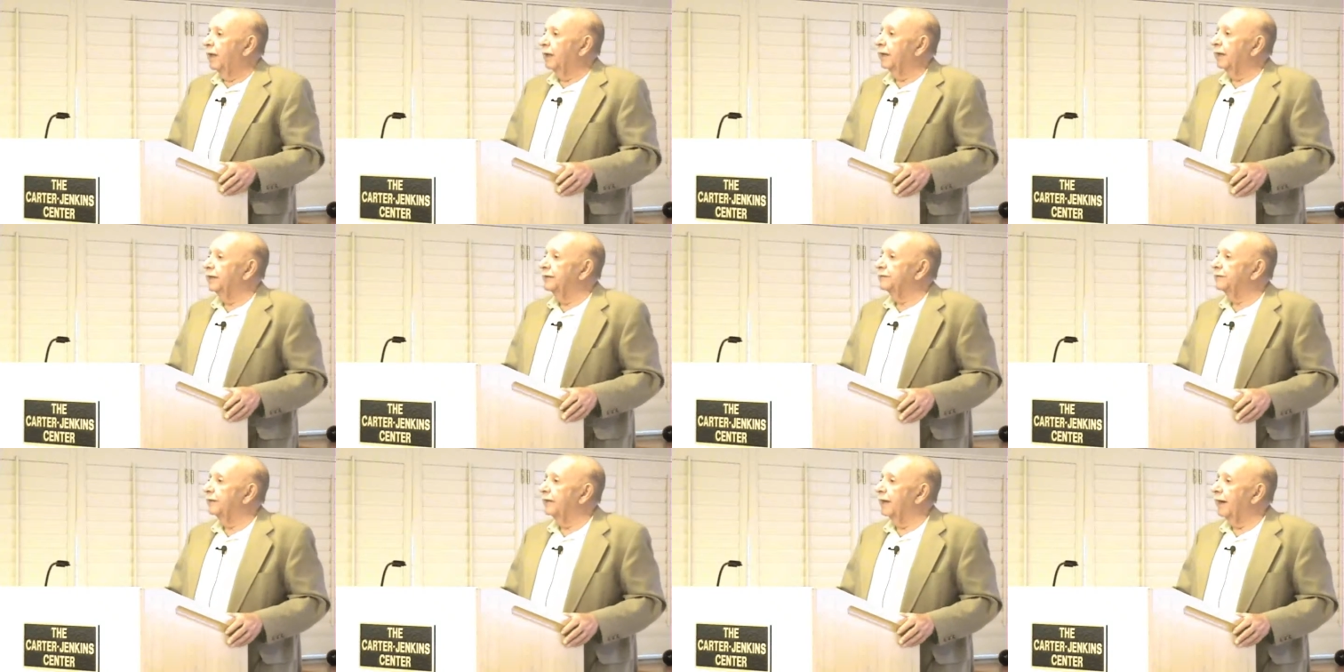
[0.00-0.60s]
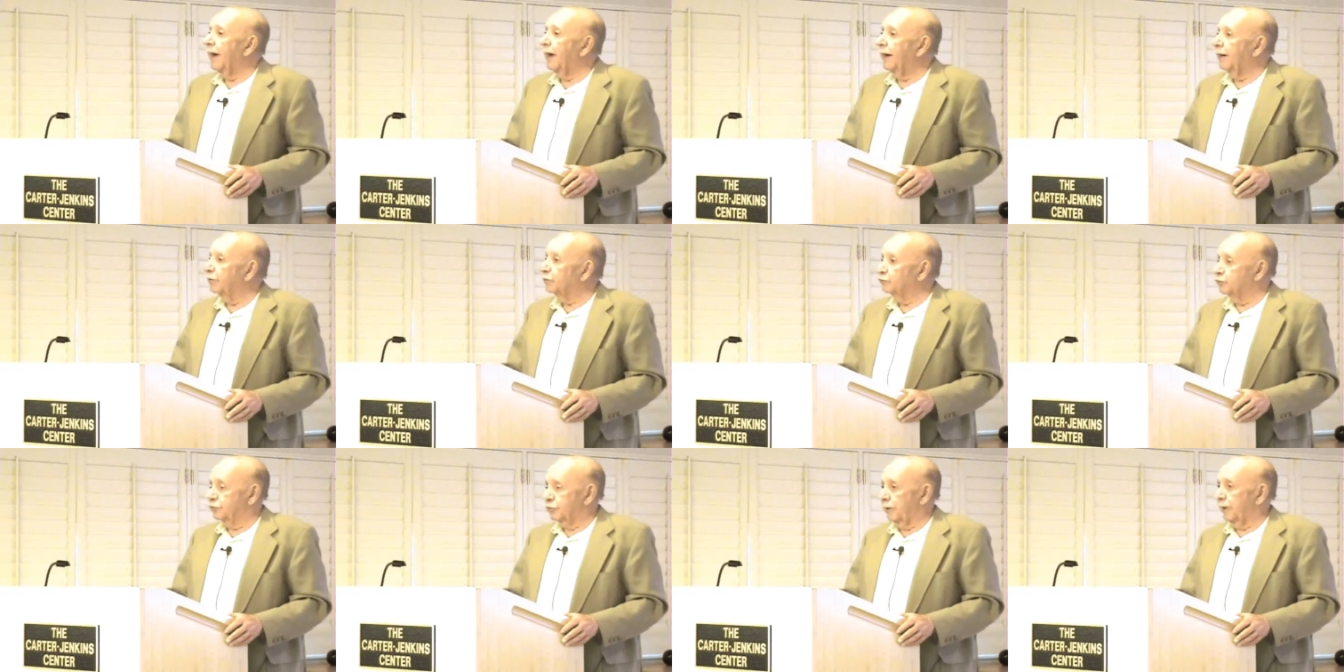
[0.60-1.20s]
in the
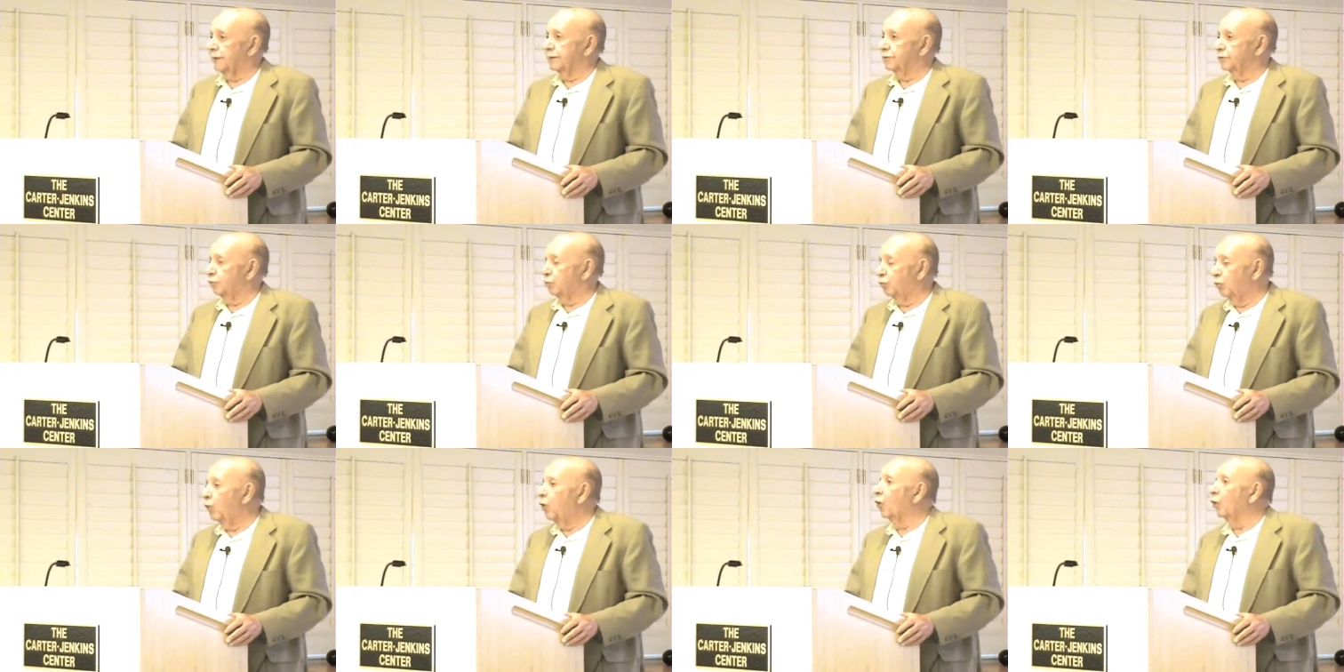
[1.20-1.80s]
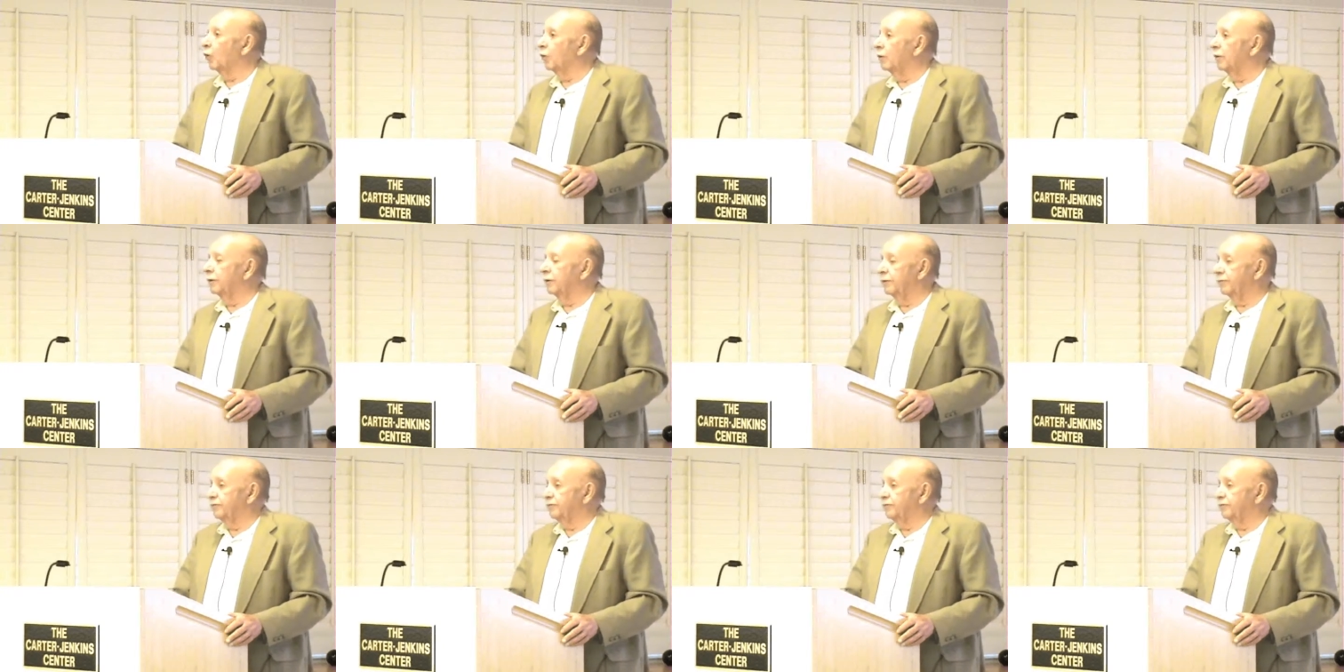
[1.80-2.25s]
outside world.